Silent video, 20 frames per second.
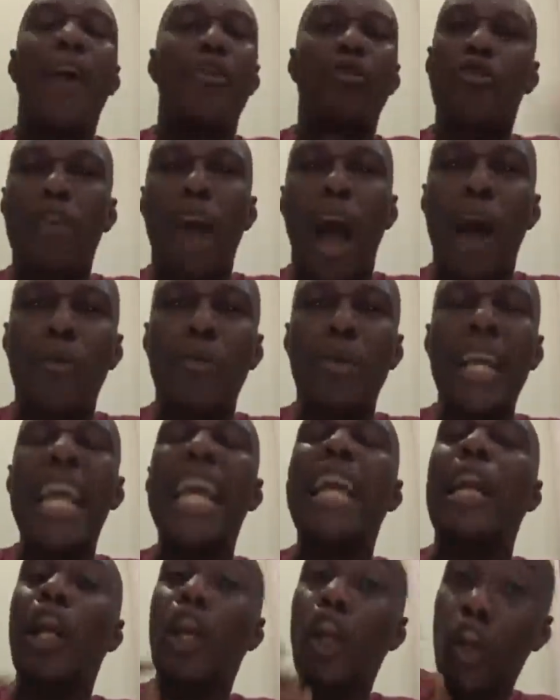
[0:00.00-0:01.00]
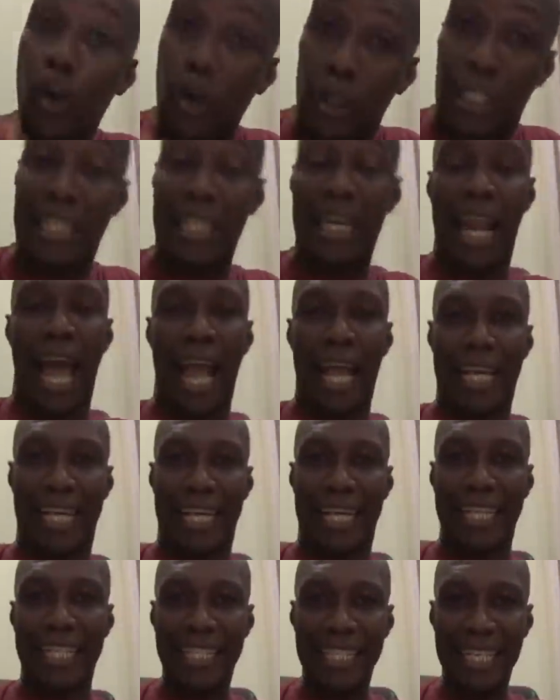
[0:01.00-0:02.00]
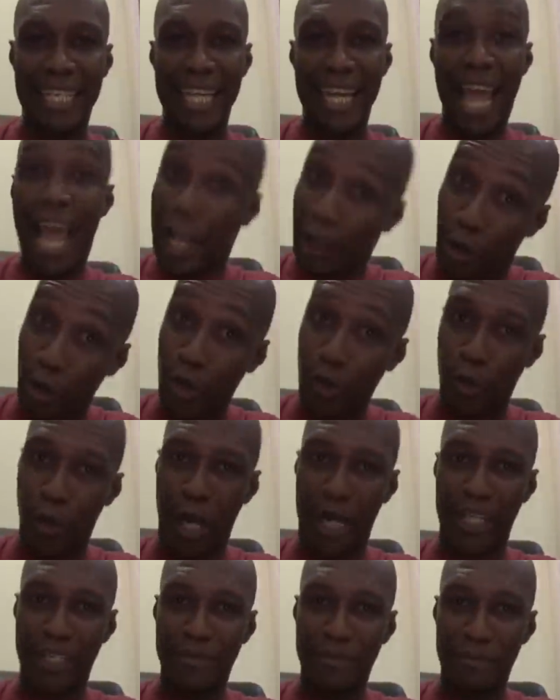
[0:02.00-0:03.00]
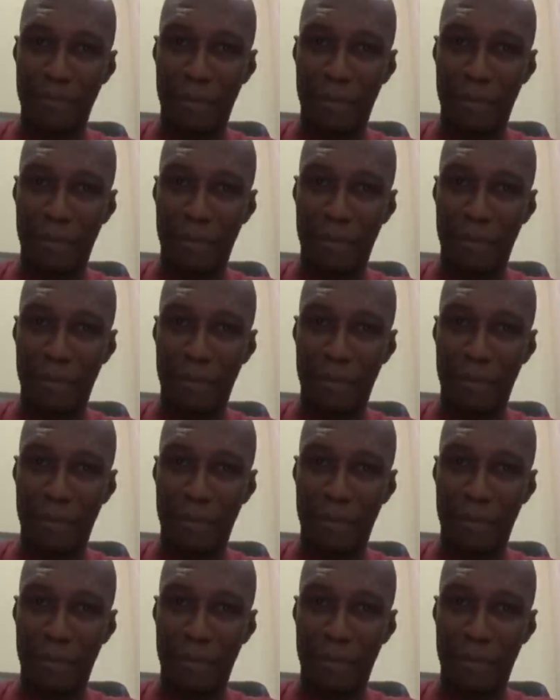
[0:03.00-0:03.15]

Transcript: around, it looks like a good one,